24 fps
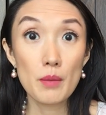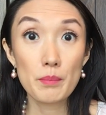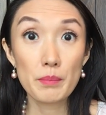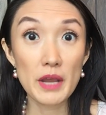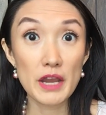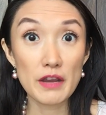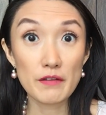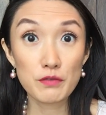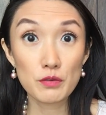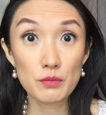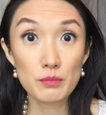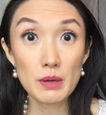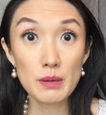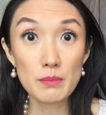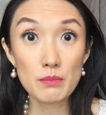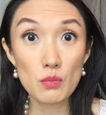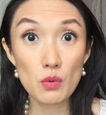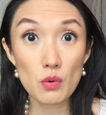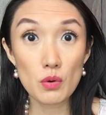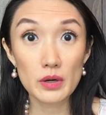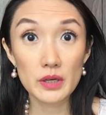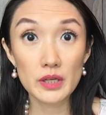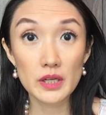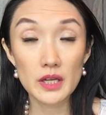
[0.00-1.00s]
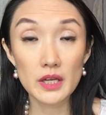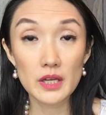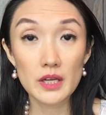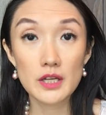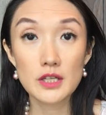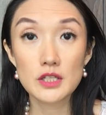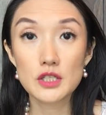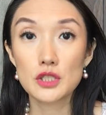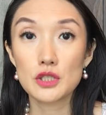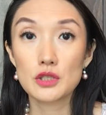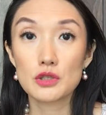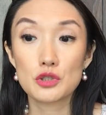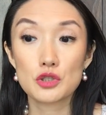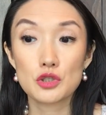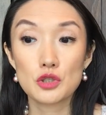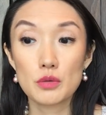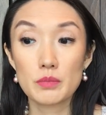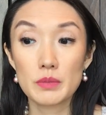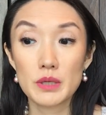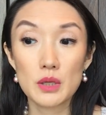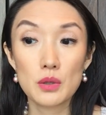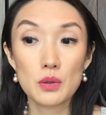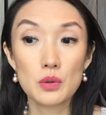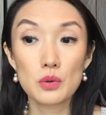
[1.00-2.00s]
pay for my mortgage, you know, show
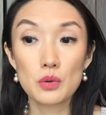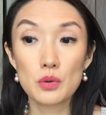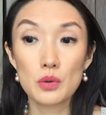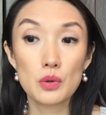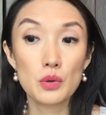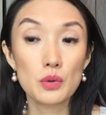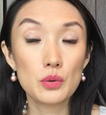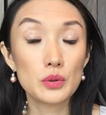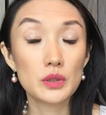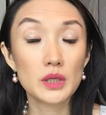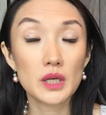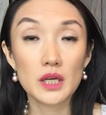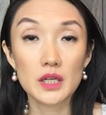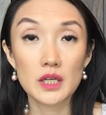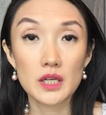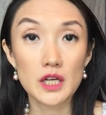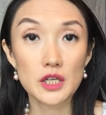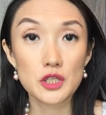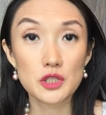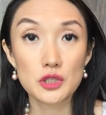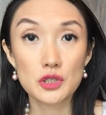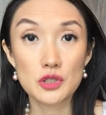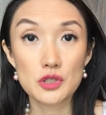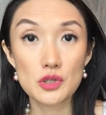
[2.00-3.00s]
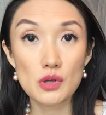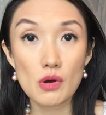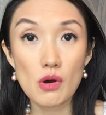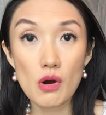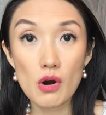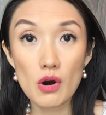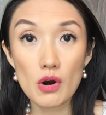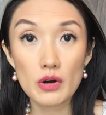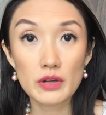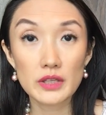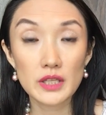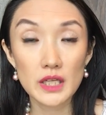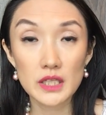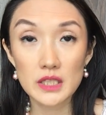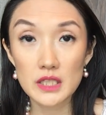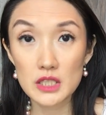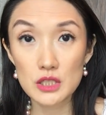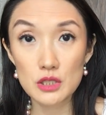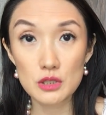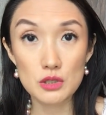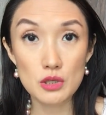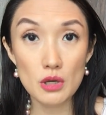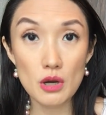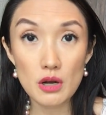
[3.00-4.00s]
me who, who the connections are that I
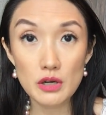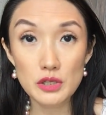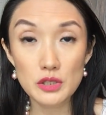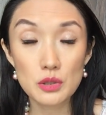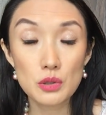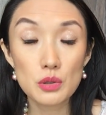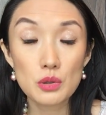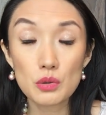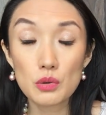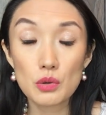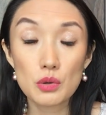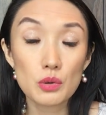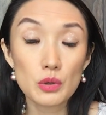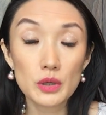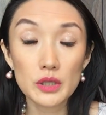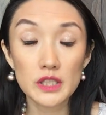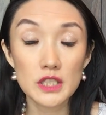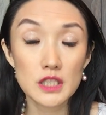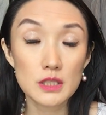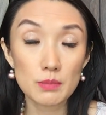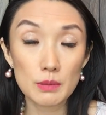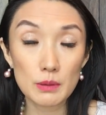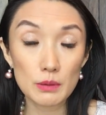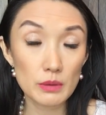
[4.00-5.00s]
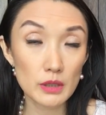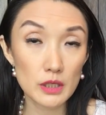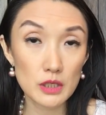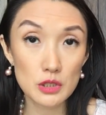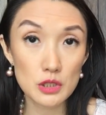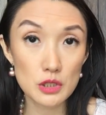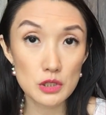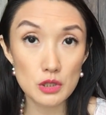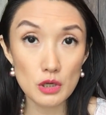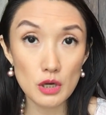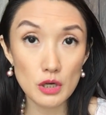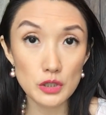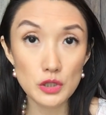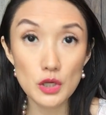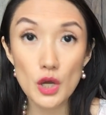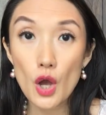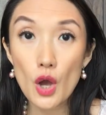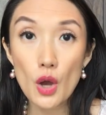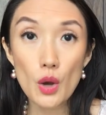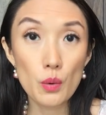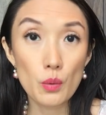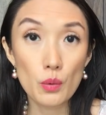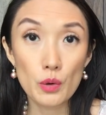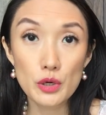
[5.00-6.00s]
need to talk to, who, who are these people that I need to talk to,
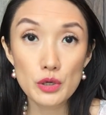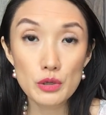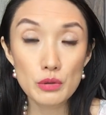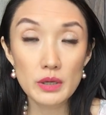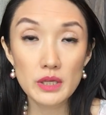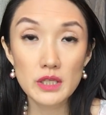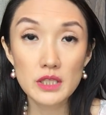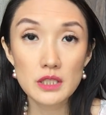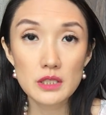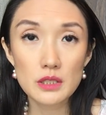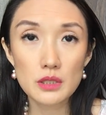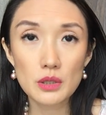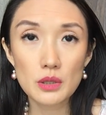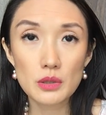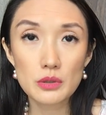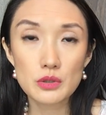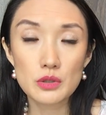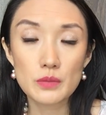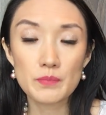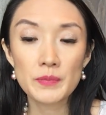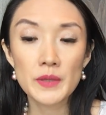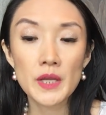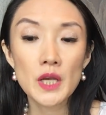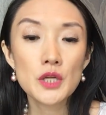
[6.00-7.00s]
where do I need to go to?